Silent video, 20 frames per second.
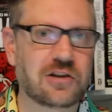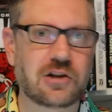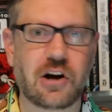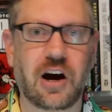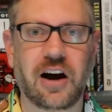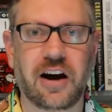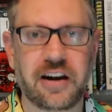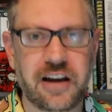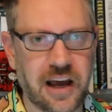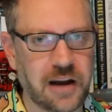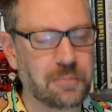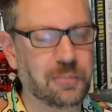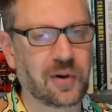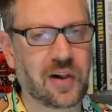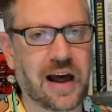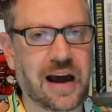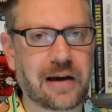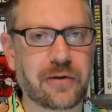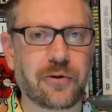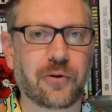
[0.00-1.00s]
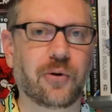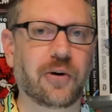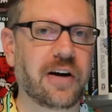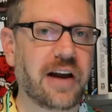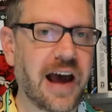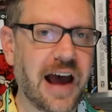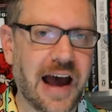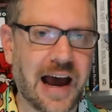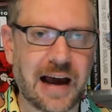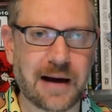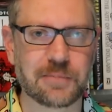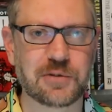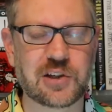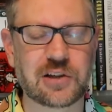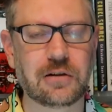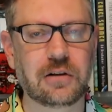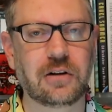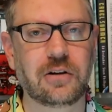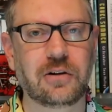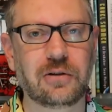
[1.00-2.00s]
John and Blackthorne
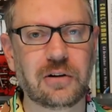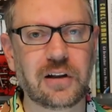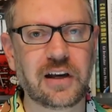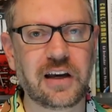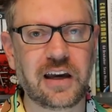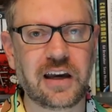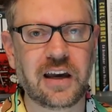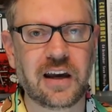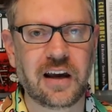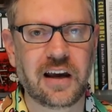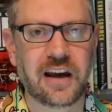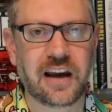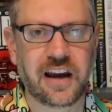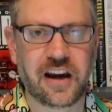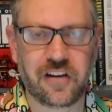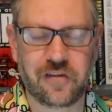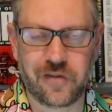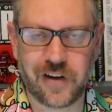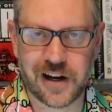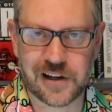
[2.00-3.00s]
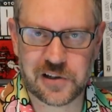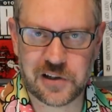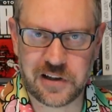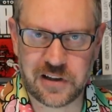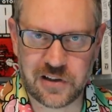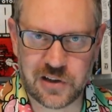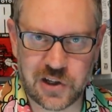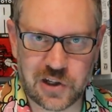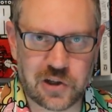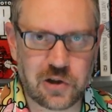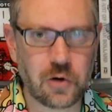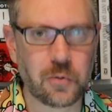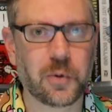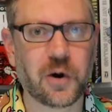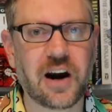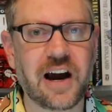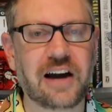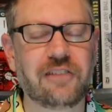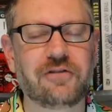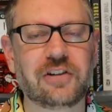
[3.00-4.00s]
absolutely invested
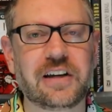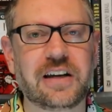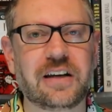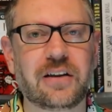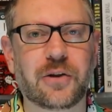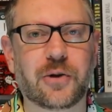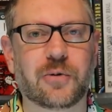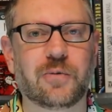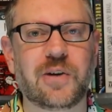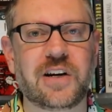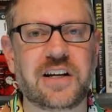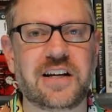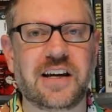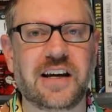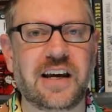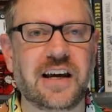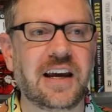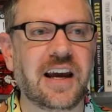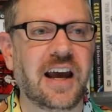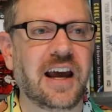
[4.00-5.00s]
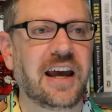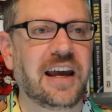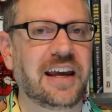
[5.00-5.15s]
super heavily in 3D.